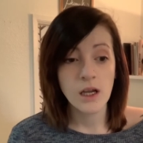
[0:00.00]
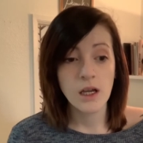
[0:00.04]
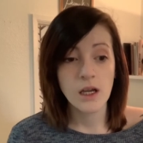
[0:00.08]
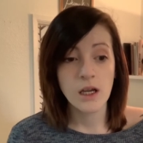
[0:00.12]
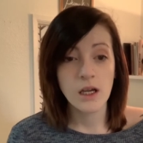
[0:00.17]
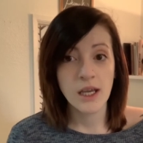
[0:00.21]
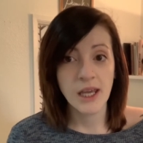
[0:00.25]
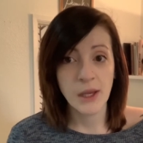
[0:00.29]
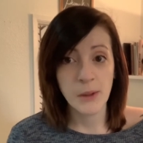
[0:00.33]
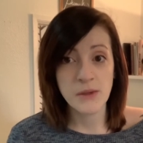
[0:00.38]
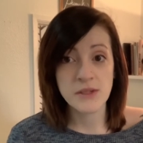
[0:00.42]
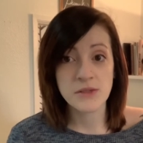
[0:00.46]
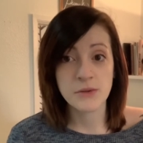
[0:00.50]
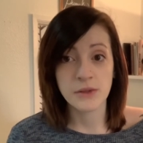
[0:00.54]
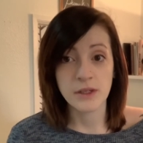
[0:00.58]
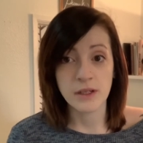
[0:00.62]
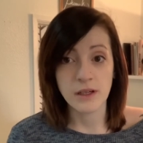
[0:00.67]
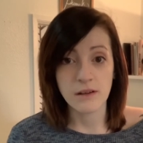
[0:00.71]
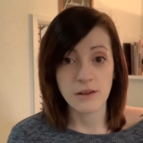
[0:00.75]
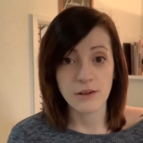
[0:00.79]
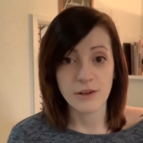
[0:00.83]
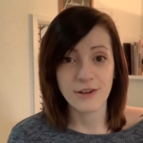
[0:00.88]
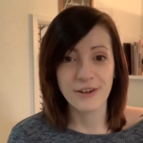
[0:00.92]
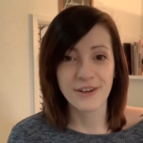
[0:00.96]
he was really
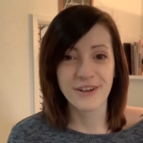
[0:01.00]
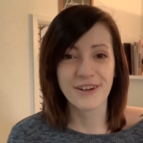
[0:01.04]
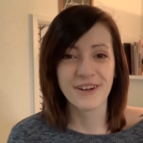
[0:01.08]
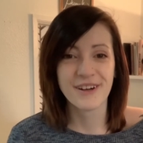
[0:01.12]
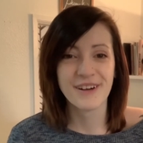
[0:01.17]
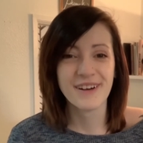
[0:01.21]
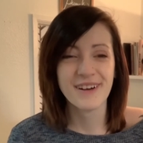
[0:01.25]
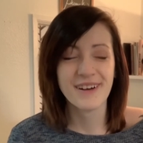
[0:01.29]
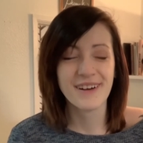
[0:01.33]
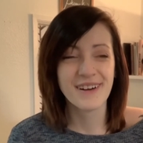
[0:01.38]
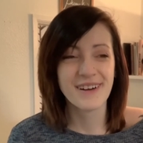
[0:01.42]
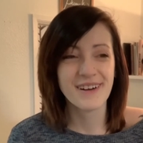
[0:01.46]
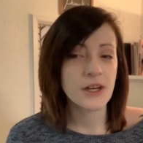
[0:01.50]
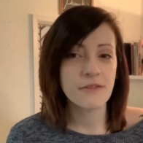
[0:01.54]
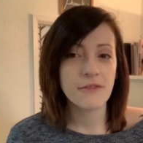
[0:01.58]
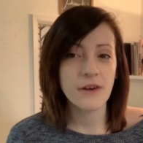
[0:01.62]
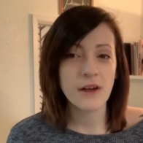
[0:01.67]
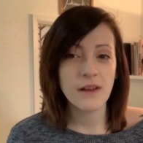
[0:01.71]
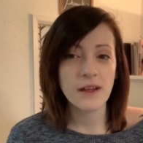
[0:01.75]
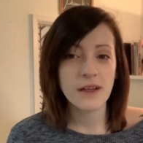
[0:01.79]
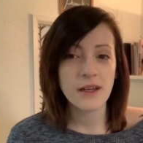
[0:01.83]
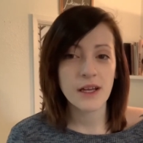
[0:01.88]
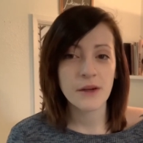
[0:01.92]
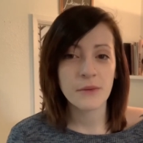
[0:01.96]
little. I felt
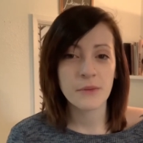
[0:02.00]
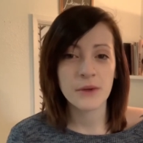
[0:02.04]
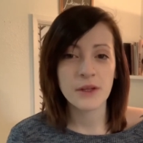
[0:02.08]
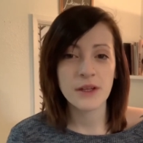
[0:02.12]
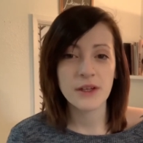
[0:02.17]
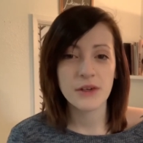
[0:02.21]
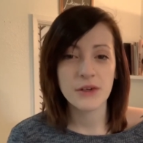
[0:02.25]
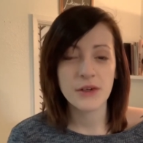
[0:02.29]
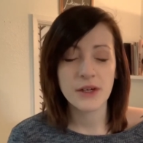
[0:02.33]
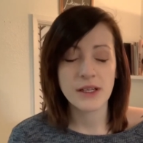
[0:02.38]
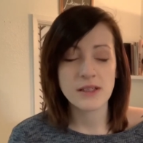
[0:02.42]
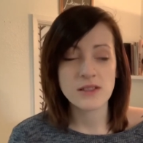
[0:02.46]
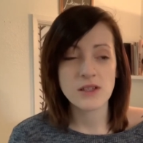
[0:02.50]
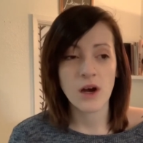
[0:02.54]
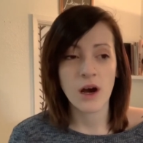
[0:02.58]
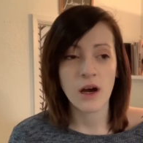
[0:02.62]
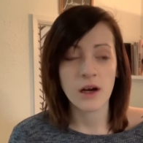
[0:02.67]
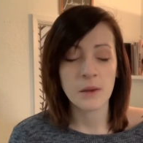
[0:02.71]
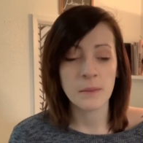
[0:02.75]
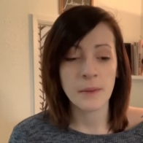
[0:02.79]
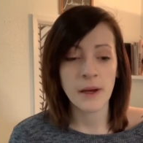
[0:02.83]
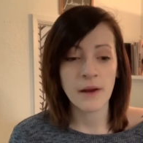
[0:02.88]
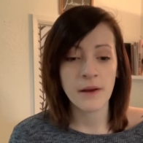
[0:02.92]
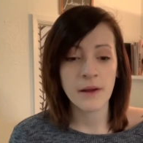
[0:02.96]
like I really couldn't talk
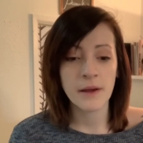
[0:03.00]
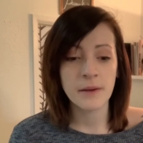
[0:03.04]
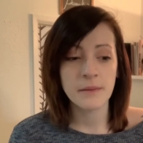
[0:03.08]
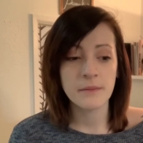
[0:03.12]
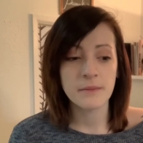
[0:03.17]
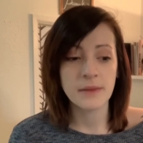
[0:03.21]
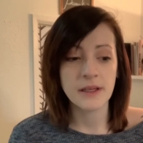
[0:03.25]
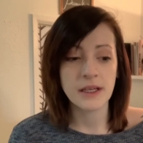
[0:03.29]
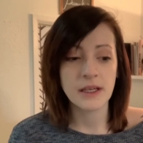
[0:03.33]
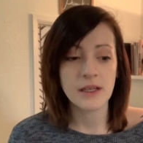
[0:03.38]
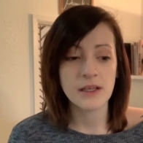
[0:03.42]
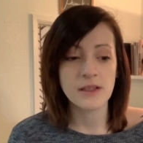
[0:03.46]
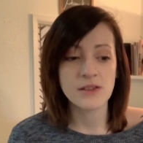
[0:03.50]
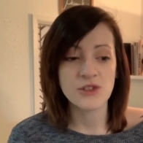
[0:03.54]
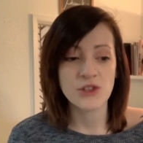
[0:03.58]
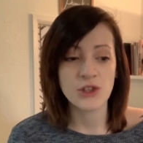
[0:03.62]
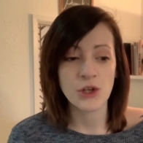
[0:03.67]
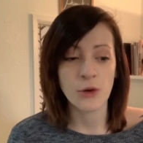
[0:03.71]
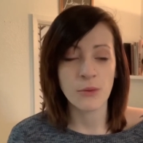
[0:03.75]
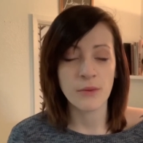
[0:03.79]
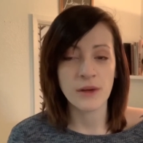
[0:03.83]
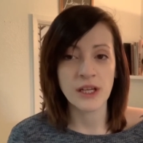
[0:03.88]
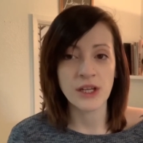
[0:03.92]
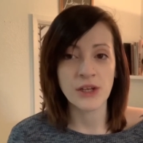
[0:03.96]
about it because
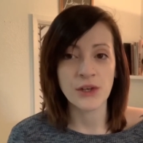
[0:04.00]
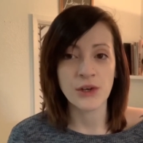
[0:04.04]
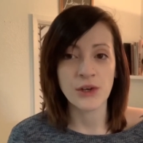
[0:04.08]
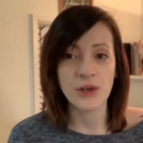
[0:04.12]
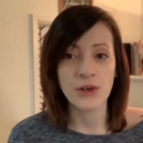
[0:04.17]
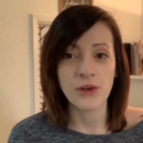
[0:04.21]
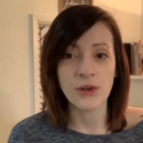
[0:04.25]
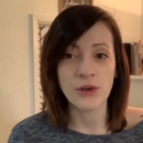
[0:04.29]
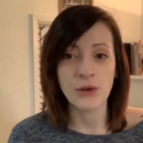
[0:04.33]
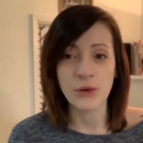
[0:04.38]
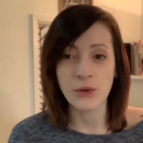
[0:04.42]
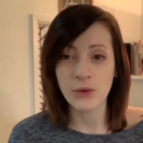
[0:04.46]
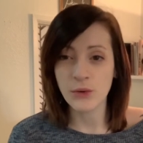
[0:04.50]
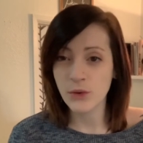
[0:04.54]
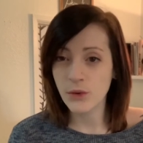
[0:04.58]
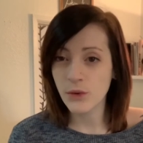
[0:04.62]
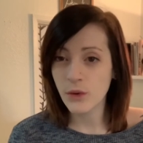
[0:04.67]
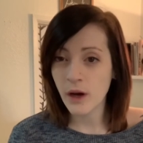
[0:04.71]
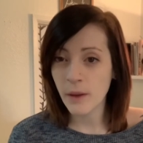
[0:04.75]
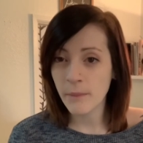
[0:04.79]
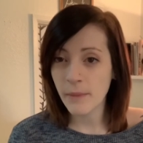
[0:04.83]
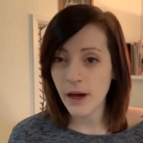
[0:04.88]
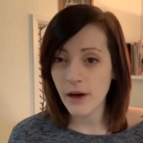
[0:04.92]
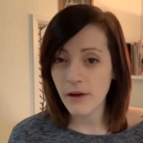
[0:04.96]
nobody knew
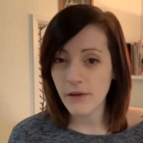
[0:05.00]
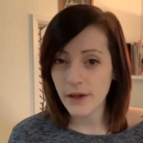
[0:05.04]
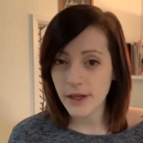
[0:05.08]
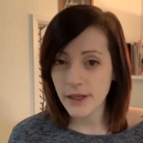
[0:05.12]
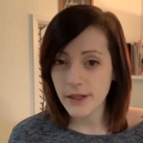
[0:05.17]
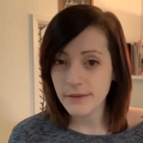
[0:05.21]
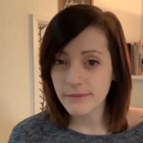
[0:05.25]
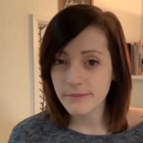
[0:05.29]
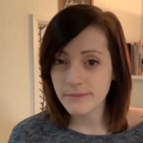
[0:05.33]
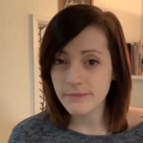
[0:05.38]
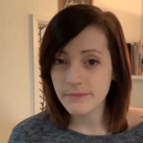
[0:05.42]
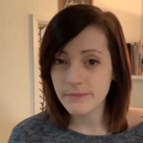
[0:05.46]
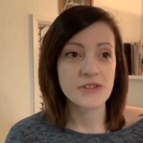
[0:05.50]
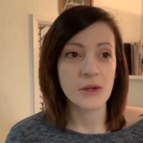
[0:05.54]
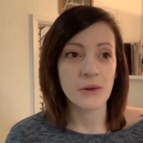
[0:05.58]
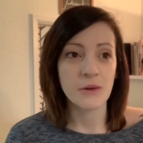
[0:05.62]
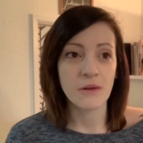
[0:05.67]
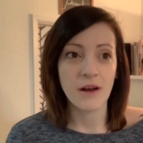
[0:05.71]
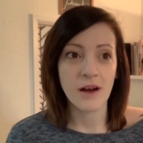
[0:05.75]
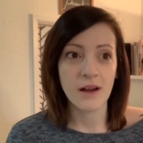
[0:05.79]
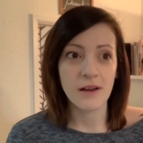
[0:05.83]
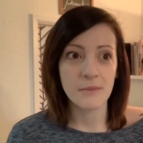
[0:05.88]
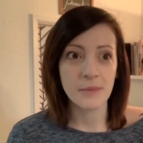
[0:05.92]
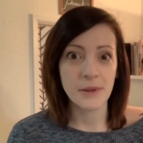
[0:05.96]
about it. So a
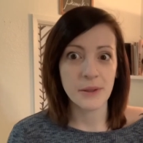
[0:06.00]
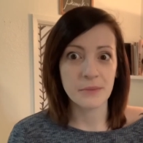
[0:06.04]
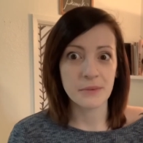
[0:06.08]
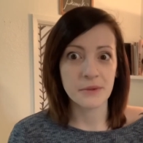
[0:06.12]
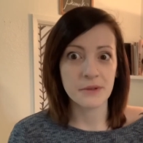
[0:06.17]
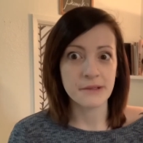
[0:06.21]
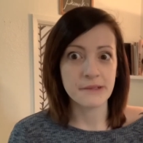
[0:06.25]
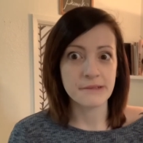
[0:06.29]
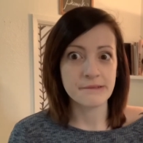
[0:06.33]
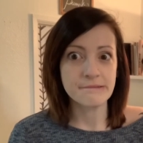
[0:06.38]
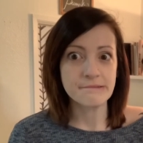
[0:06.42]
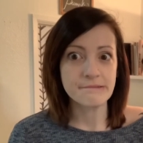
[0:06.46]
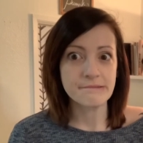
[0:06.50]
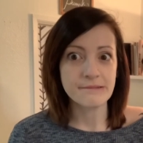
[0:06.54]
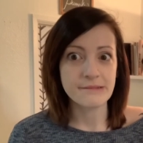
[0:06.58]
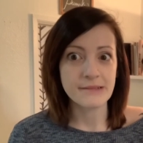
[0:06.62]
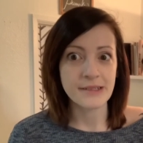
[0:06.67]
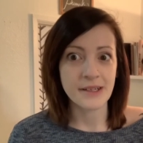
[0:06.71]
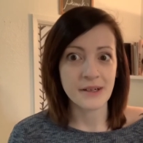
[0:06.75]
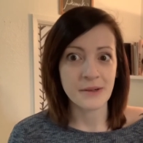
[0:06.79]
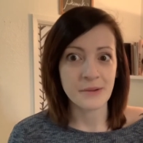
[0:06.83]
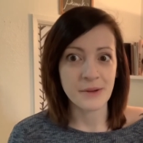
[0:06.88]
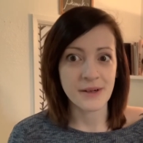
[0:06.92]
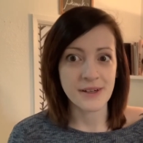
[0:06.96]
lot of people
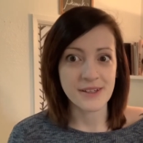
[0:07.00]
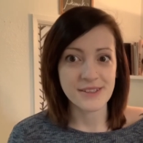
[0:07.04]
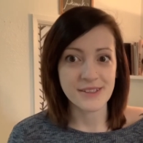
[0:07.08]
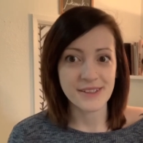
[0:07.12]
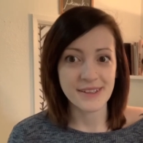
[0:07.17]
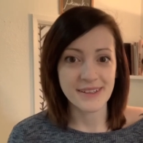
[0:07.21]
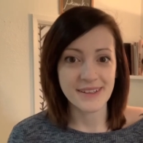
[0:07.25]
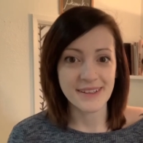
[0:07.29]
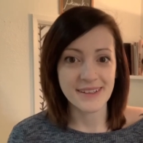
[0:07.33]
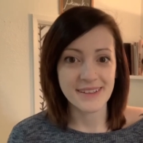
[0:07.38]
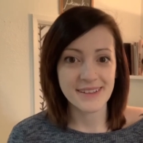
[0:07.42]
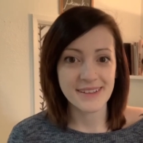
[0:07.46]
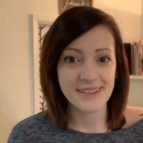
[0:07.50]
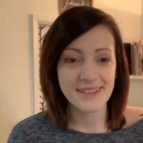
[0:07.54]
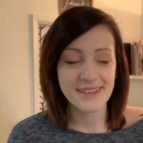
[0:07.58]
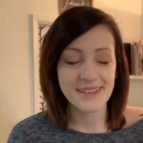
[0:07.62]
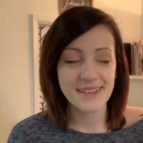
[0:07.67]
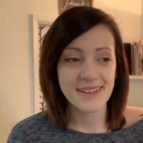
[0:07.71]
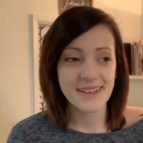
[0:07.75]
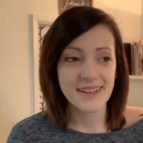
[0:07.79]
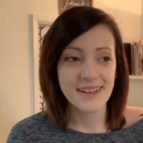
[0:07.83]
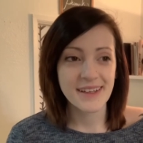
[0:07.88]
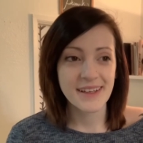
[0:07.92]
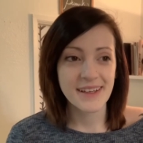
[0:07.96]
that are watching this
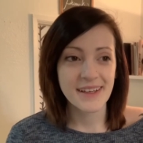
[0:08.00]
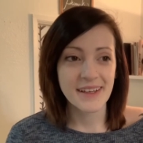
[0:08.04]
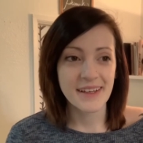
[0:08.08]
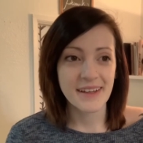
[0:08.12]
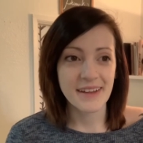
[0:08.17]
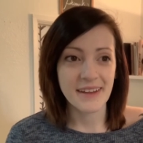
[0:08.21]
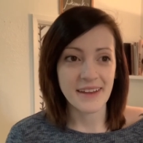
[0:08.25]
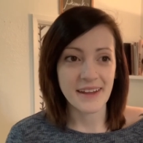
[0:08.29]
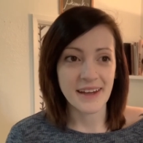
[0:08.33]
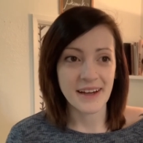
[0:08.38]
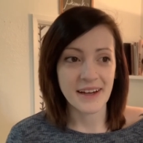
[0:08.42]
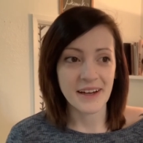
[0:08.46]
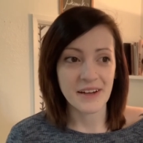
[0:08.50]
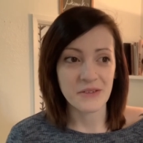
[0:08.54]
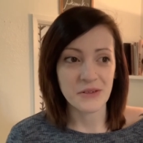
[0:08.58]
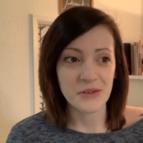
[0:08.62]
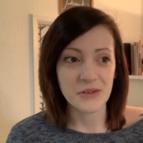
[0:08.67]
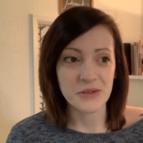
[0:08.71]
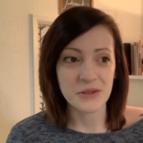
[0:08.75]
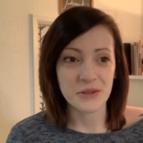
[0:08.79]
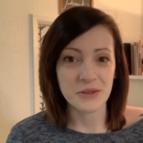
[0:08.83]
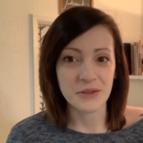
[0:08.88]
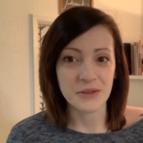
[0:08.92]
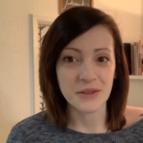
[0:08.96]
that I never
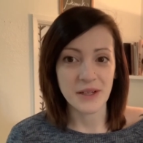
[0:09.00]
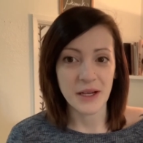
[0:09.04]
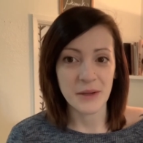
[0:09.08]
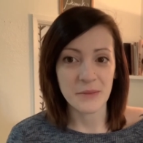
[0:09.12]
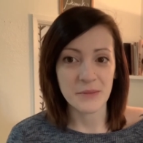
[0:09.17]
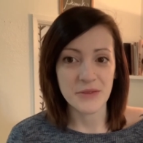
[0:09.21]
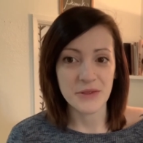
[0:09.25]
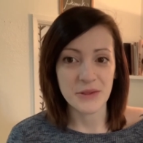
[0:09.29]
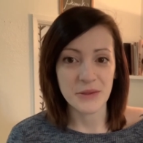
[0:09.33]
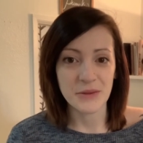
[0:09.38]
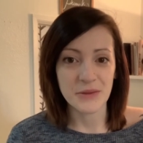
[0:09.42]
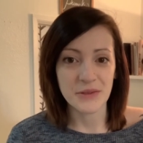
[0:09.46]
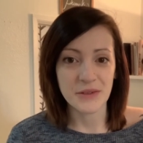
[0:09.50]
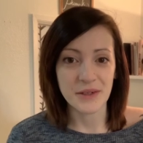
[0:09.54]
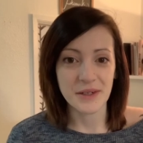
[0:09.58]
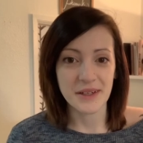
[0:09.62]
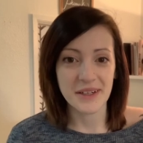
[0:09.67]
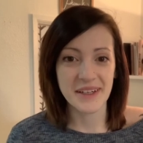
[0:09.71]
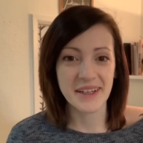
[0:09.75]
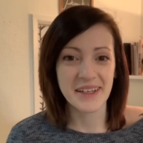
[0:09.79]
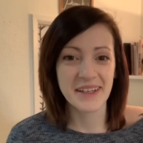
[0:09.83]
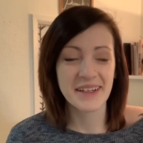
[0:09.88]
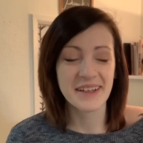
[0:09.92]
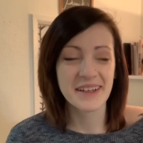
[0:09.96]
told, I'm so
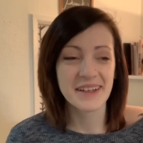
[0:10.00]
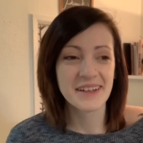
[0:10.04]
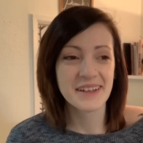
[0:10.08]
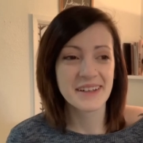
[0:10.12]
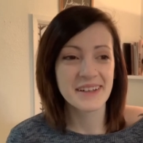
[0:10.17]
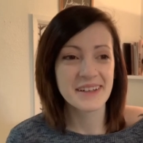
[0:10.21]
sorry.